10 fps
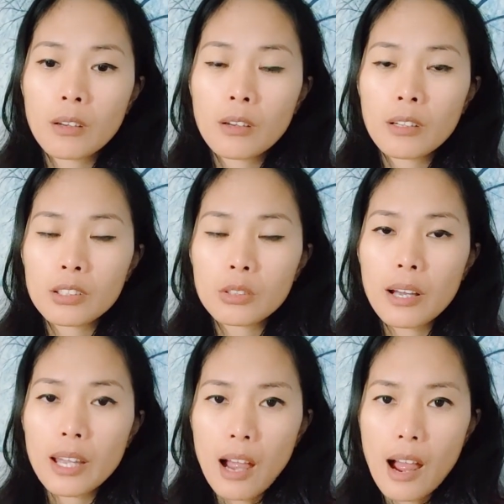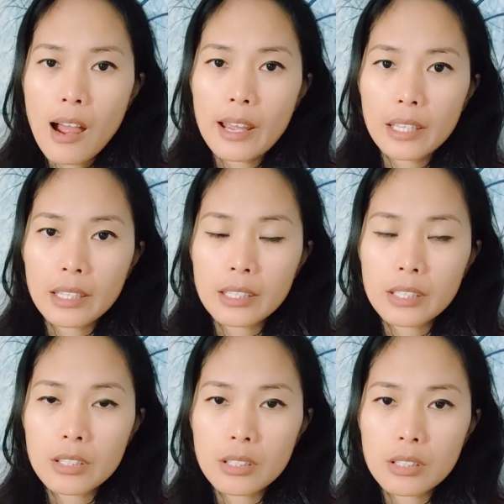high.
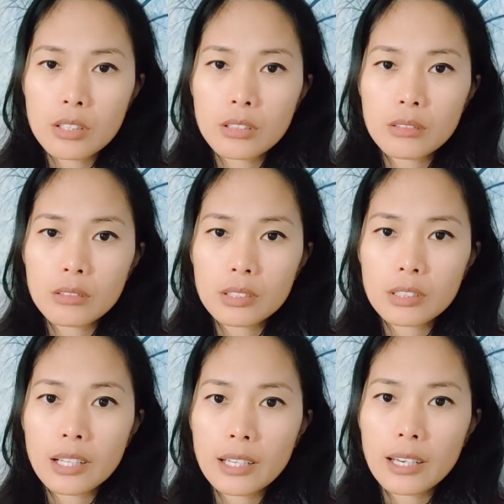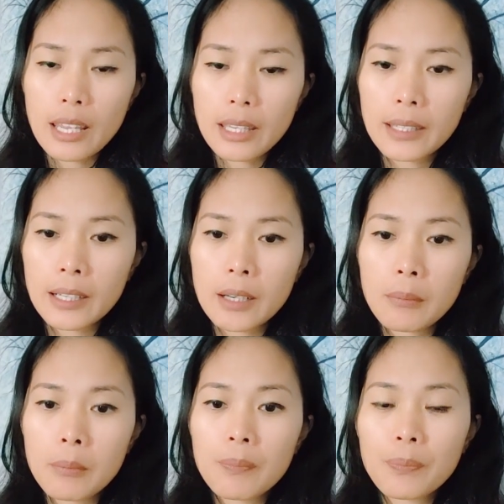It's gone like
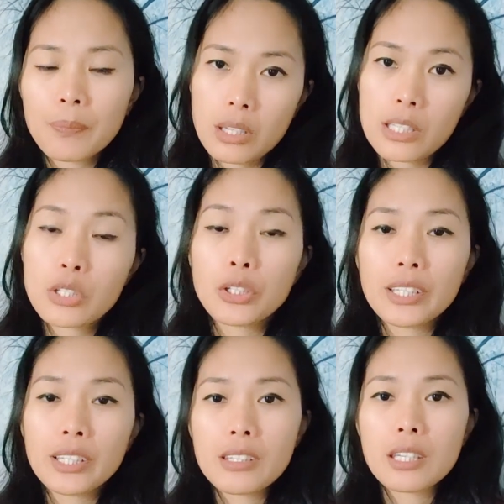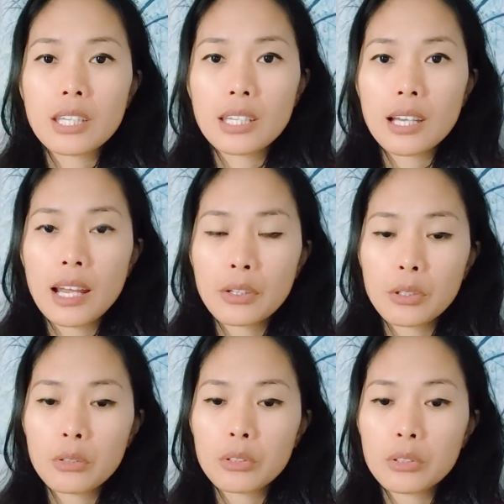as you can see. I
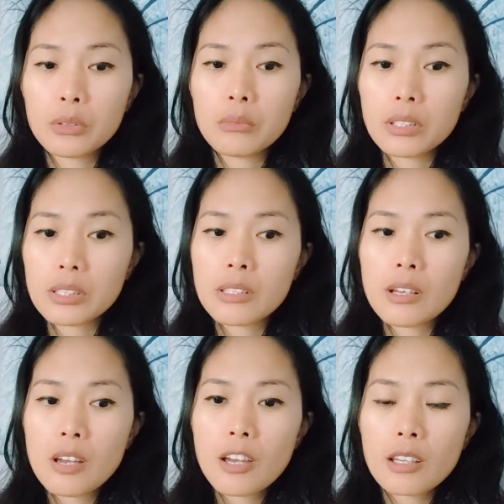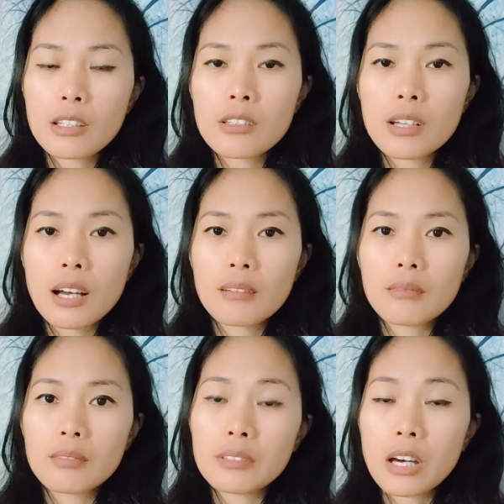know you. It's not
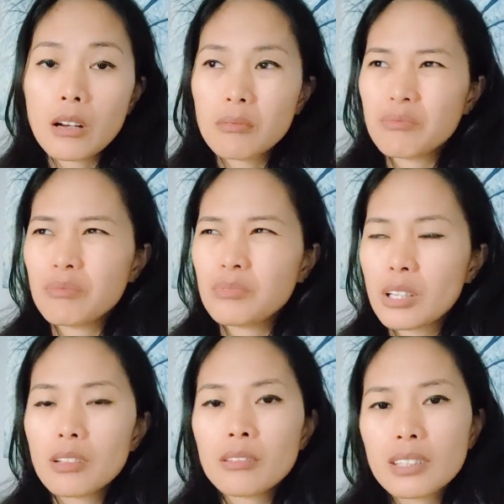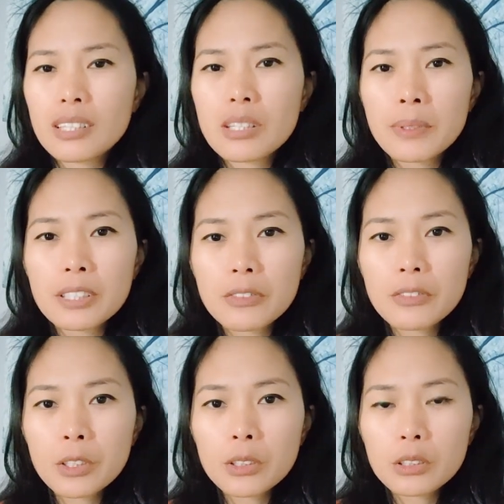it's a bit
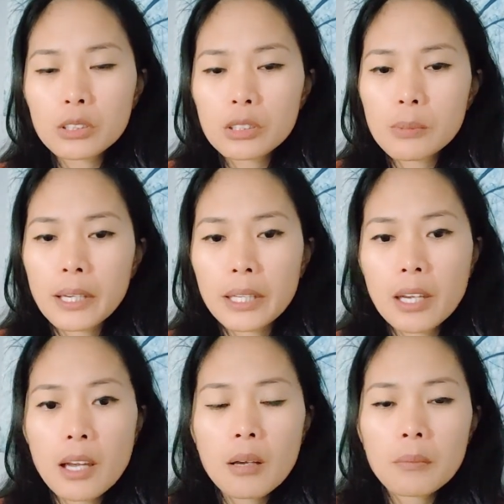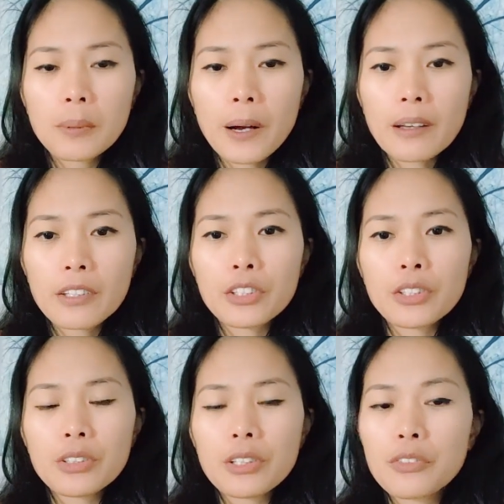difficult to explain, but
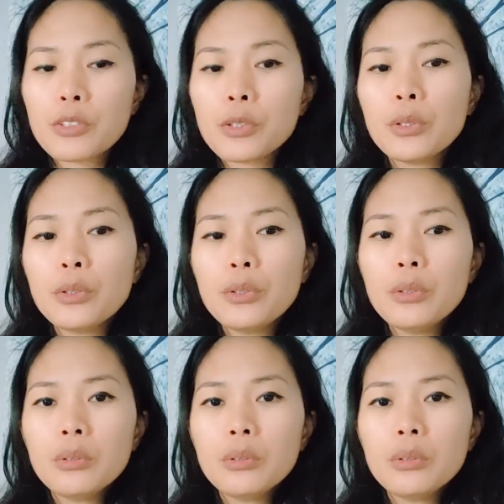if you